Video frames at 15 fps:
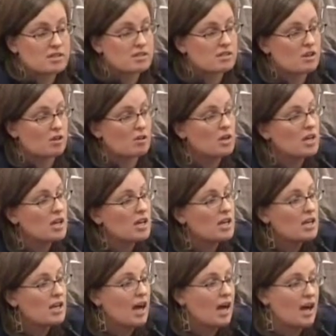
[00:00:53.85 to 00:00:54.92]
So
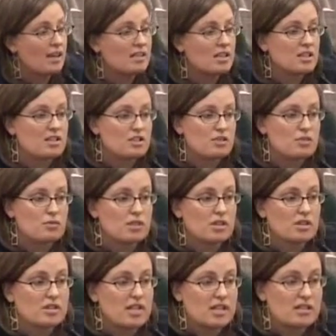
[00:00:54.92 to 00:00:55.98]
I think that there's a
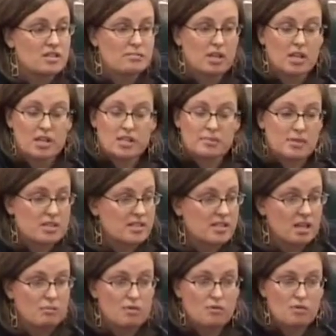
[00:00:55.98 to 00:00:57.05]
real testament, it's been
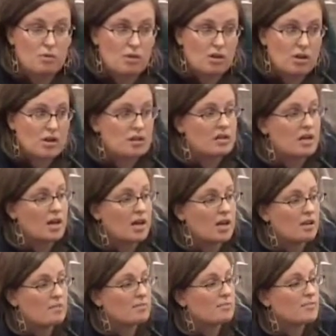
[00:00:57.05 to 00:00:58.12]
said before,
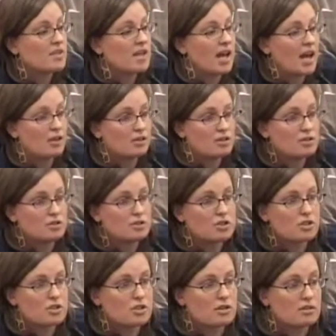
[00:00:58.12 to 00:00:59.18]
that
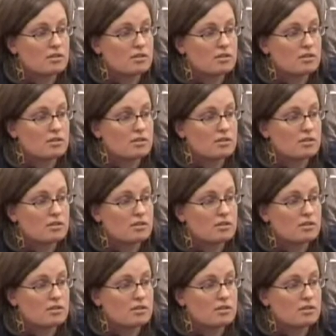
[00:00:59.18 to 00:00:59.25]
agriculture,